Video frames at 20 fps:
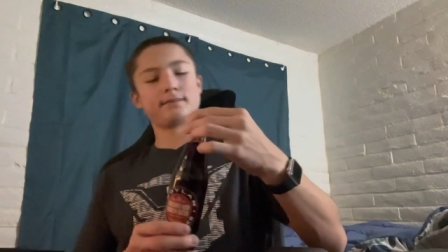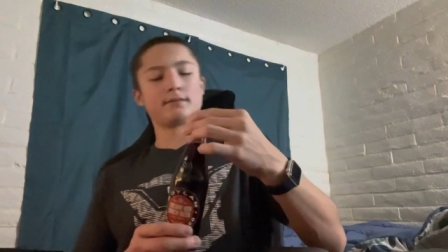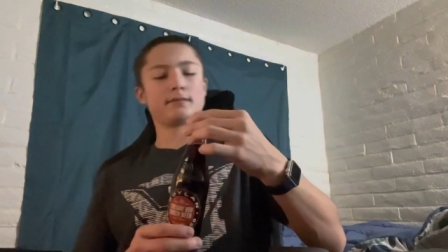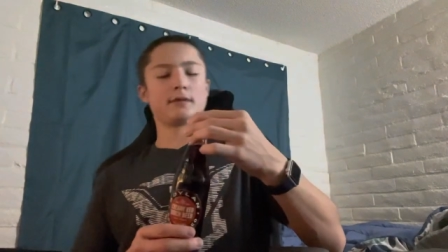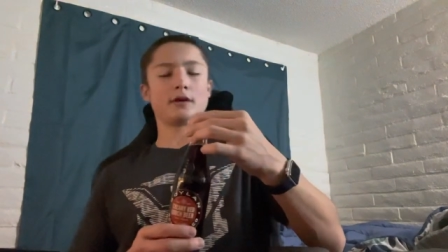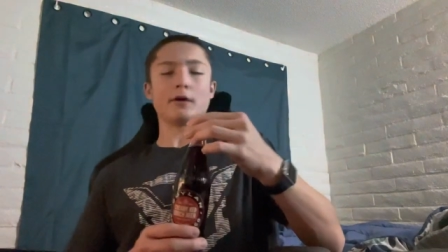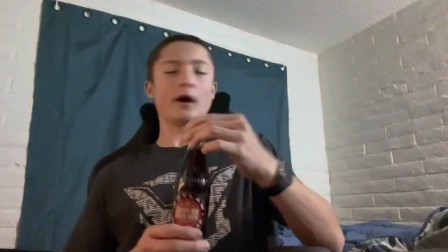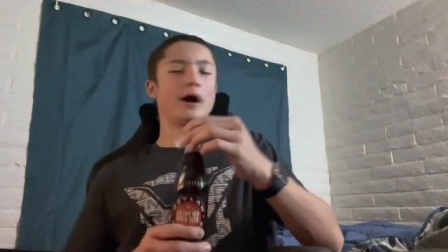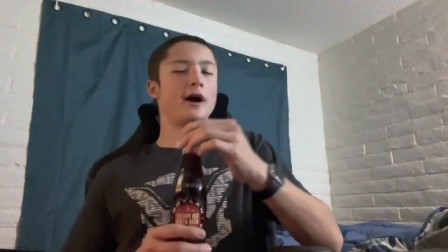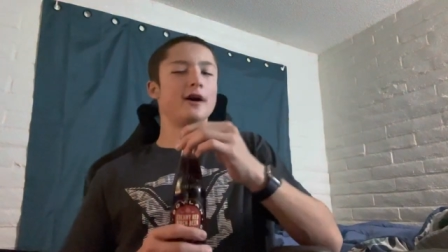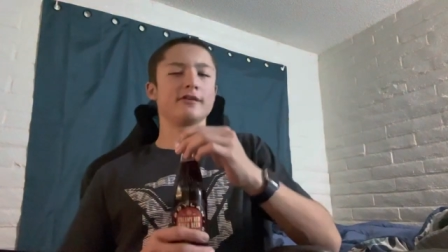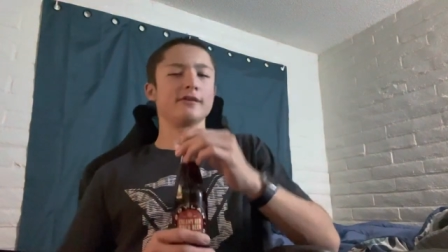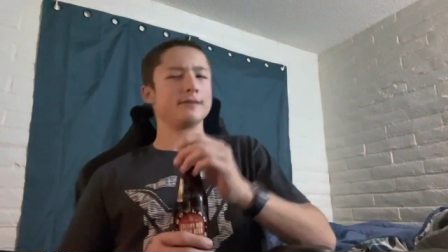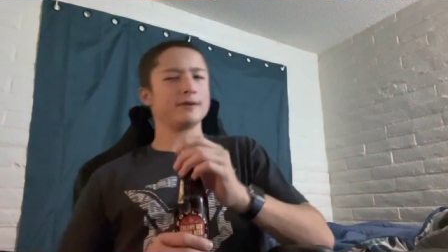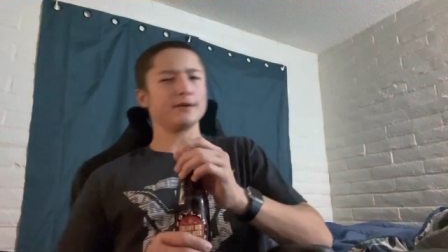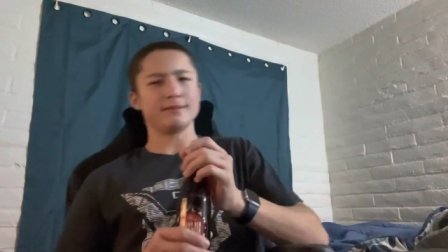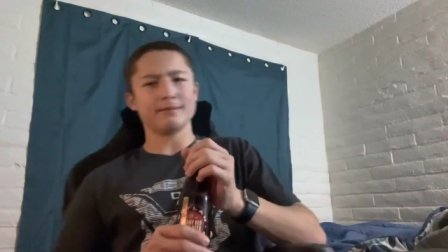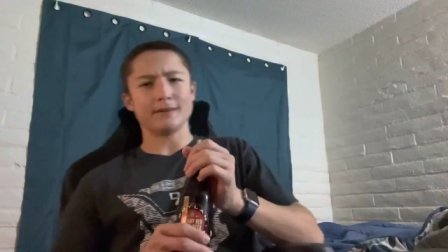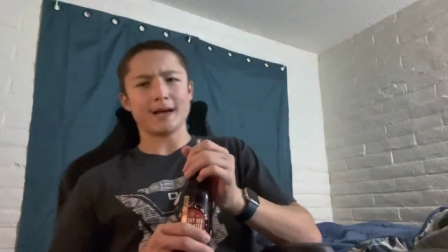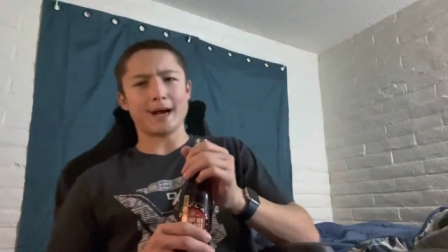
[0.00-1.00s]
They're awesome,
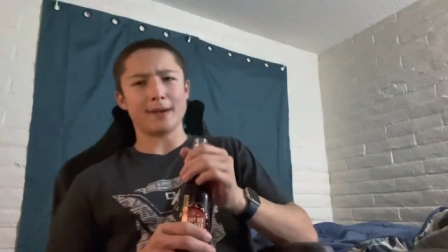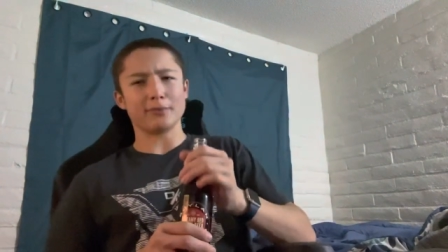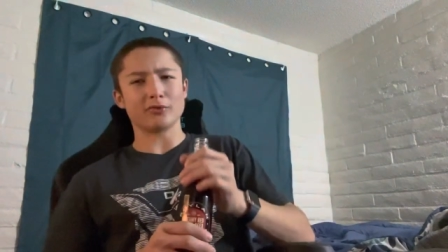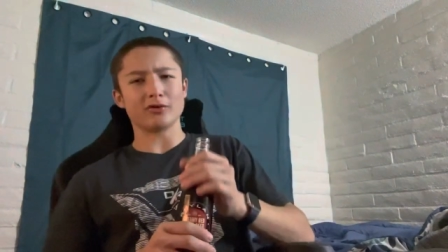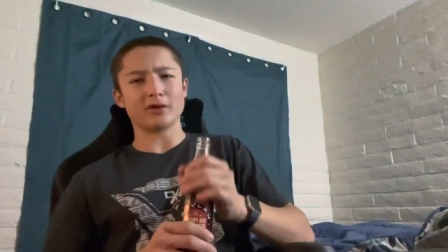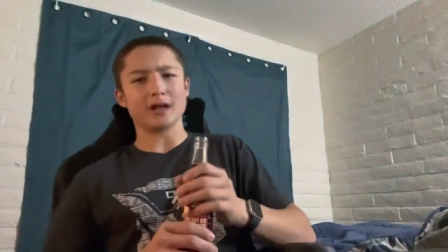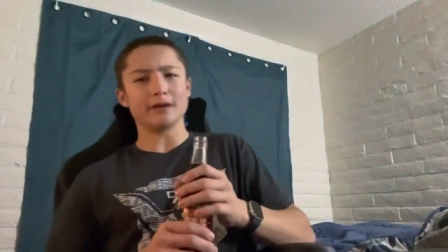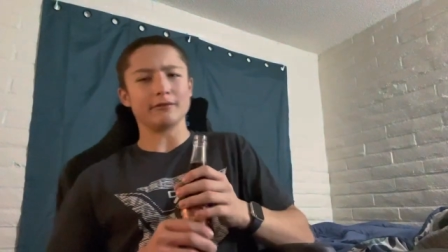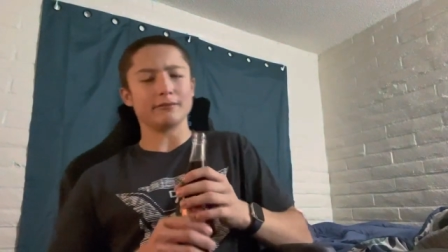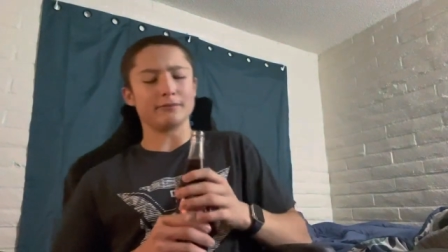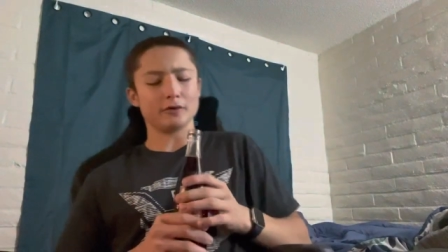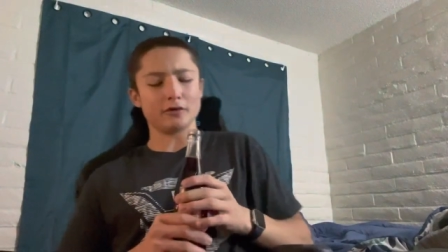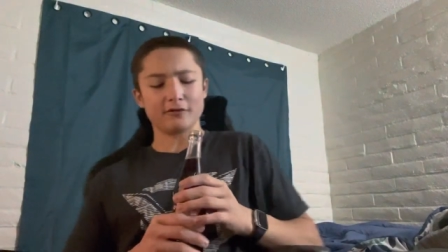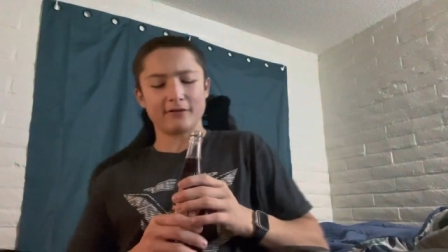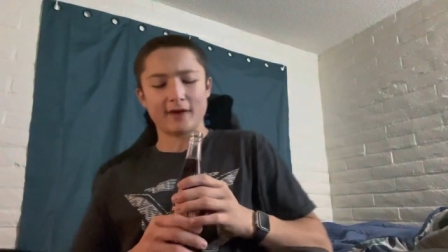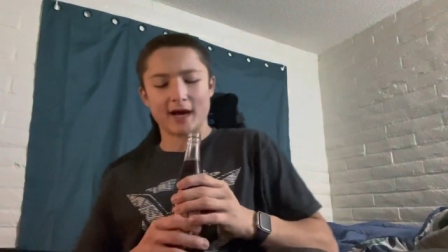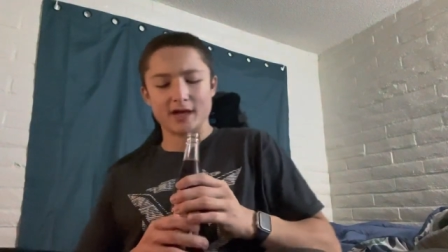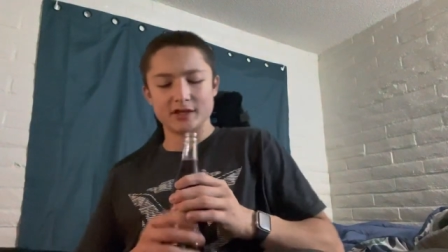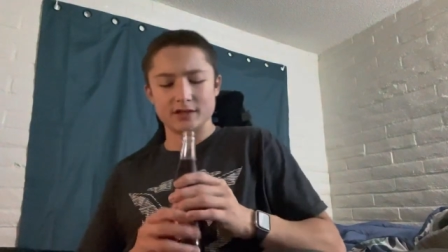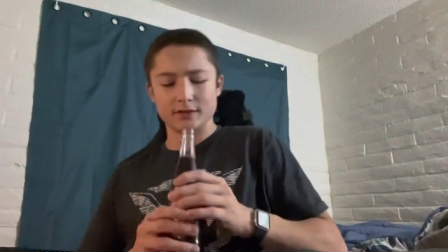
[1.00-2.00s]
dude. I absolutely love them. They're old
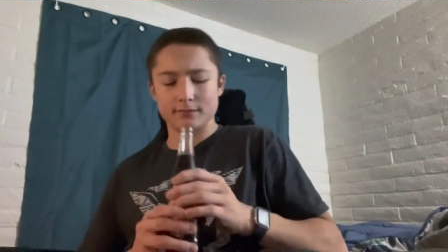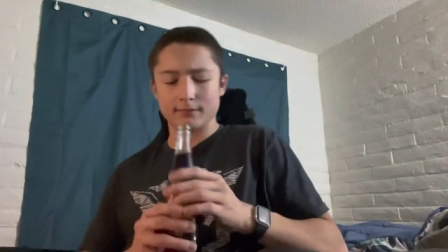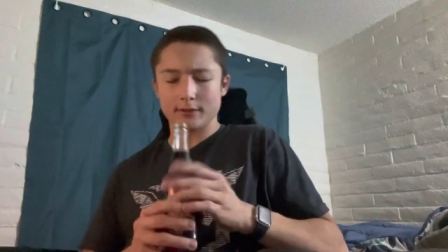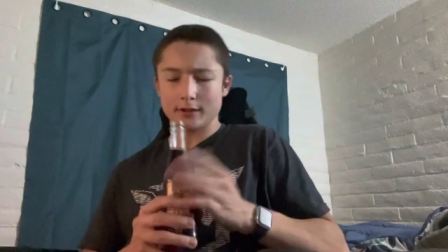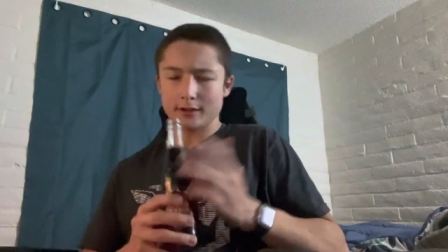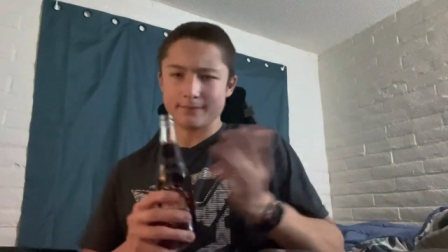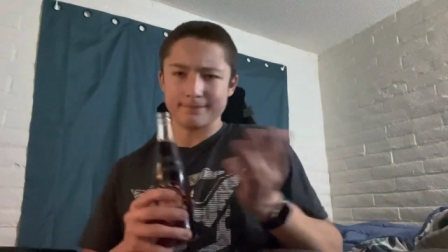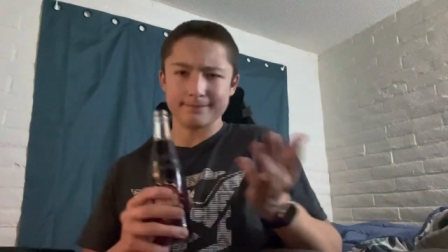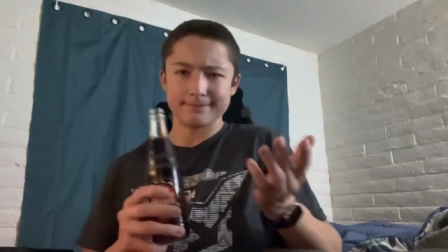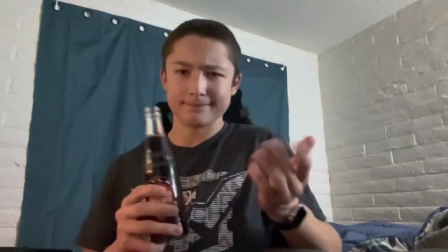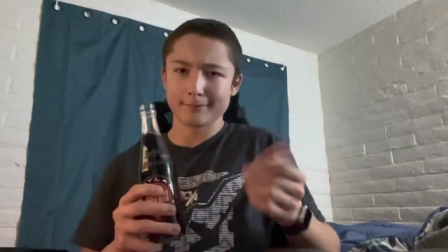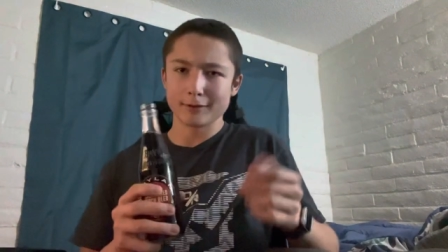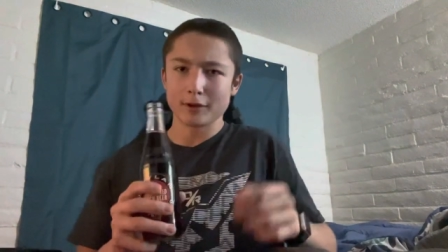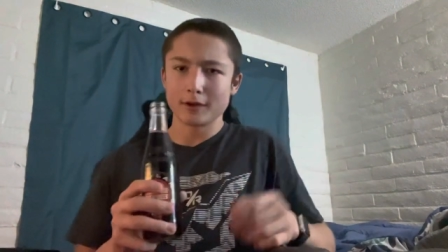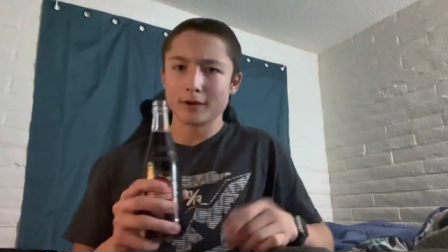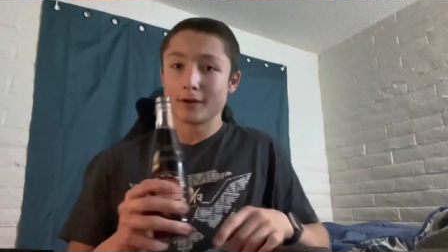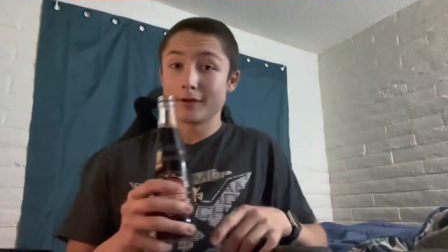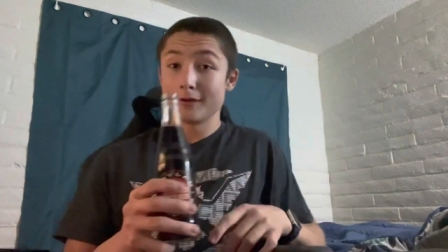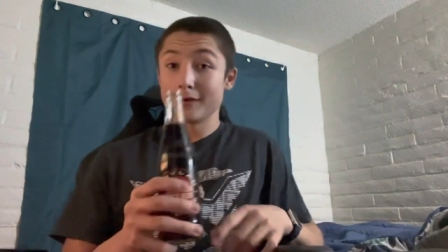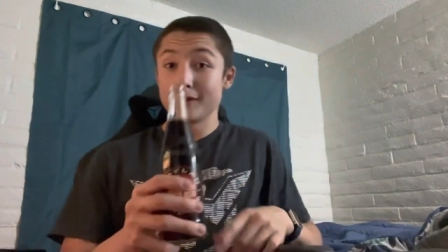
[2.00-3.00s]
fashioned, but um,
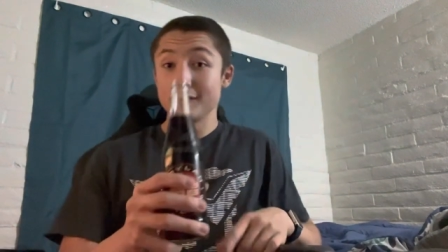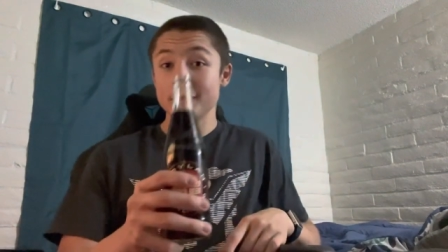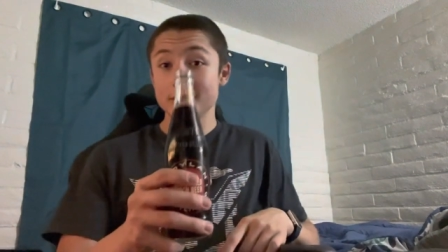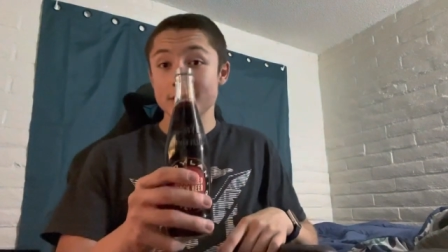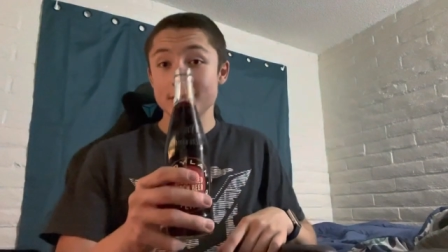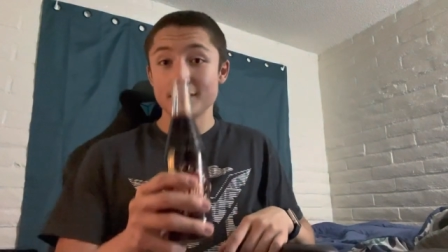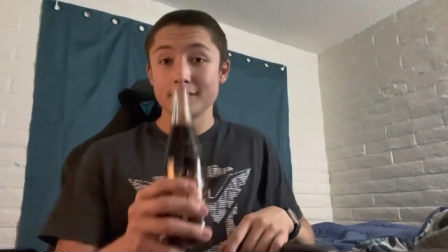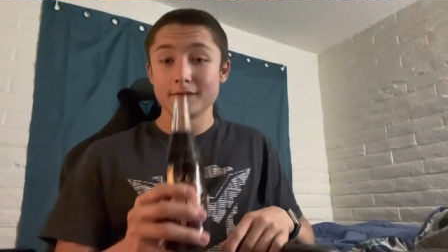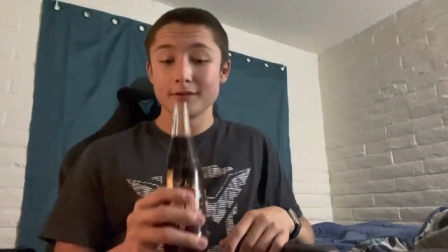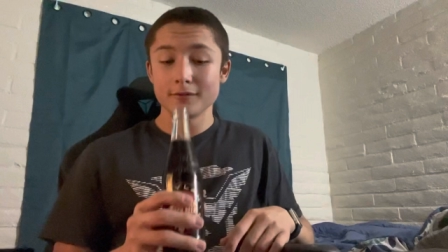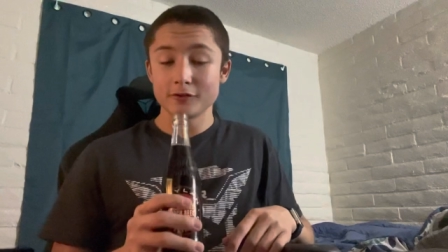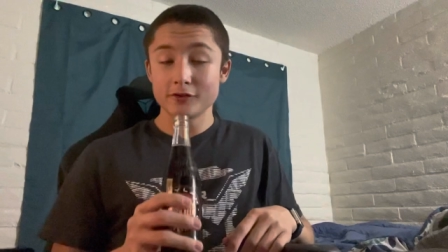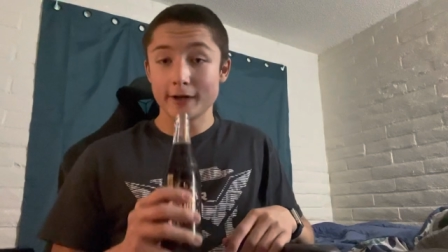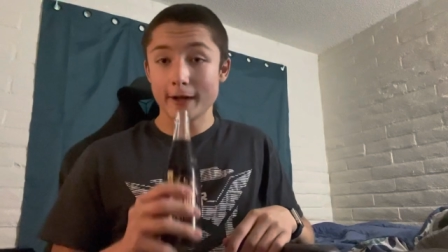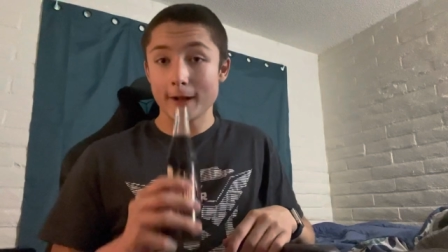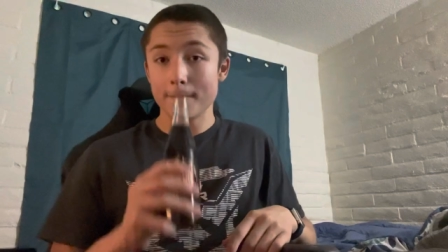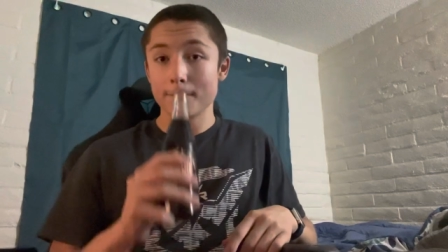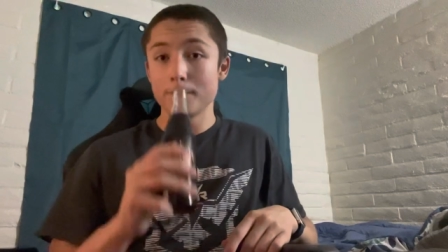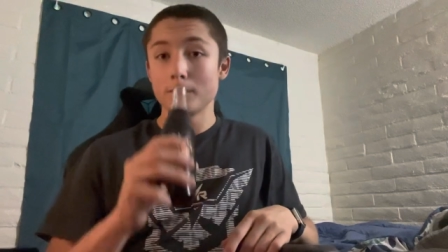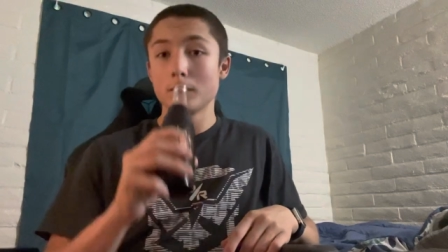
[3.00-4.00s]
try it
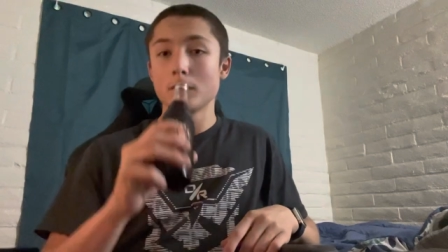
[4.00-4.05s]
out.